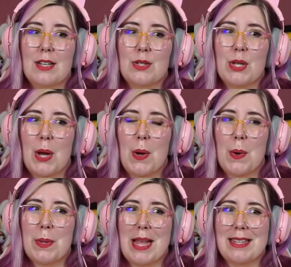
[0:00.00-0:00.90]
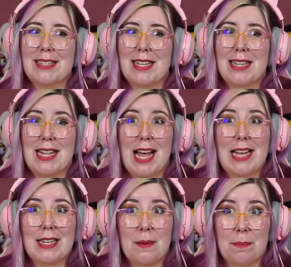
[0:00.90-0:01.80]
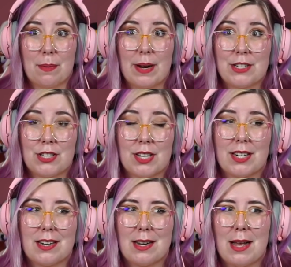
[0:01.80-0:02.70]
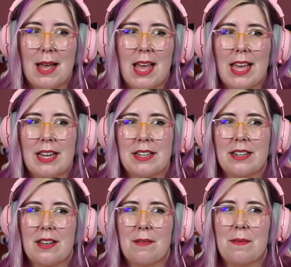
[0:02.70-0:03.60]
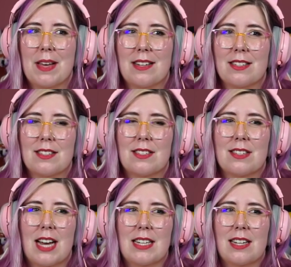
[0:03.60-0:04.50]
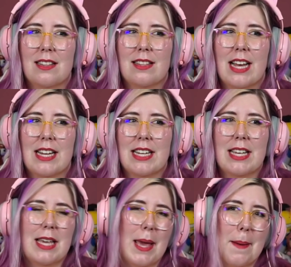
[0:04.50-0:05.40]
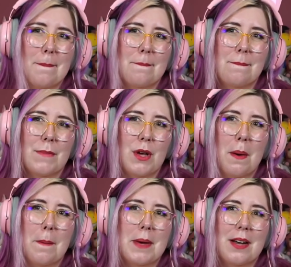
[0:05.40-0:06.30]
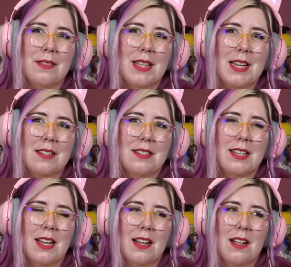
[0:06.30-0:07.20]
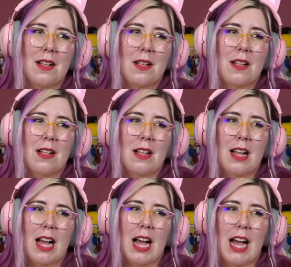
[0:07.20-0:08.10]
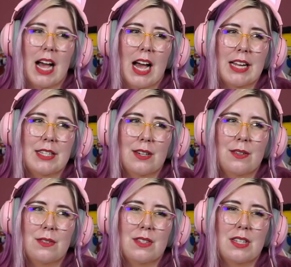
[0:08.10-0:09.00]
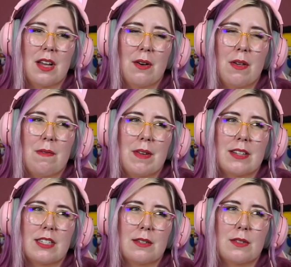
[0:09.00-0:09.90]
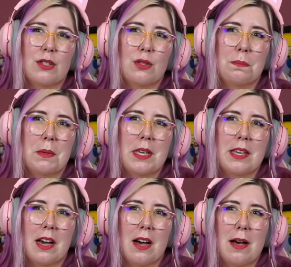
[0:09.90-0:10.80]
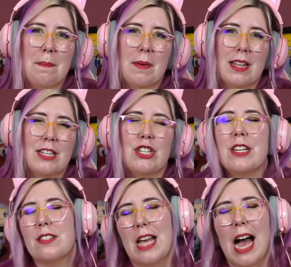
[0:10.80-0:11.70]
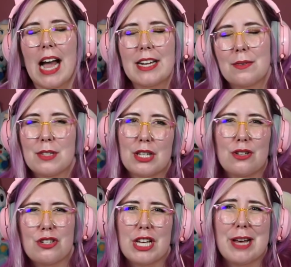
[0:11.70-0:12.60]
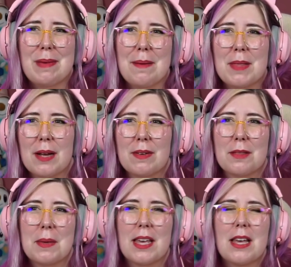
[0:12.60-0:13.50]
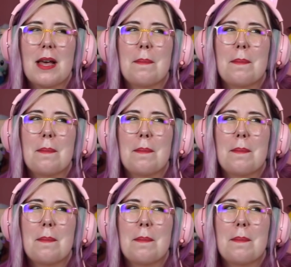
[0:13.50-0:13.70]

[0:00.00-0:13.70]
So that's a lot of pressure. And Victor's just kind of letting him go about this. I don't know if Viktor will speak up. Like, Jayce kind of was like, you should come up there with me.